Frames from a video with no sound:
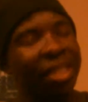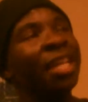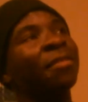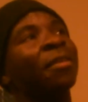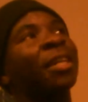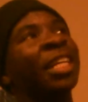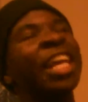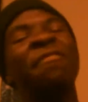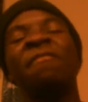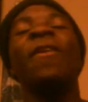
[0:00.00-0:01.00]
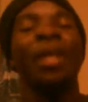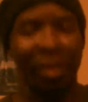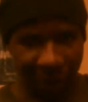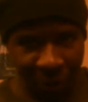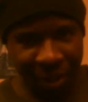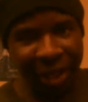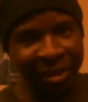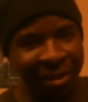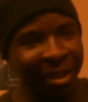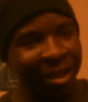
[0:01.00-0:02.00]
Get get fun,
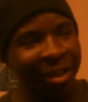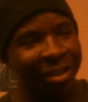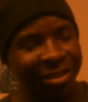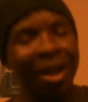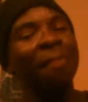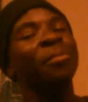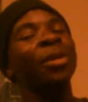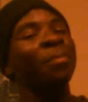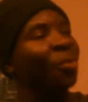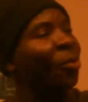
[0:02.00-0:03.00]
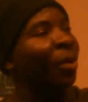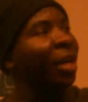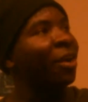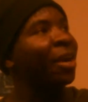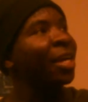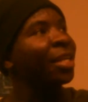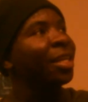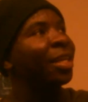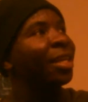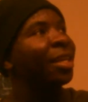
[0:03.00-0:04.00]
okay? Stop being boring, all right?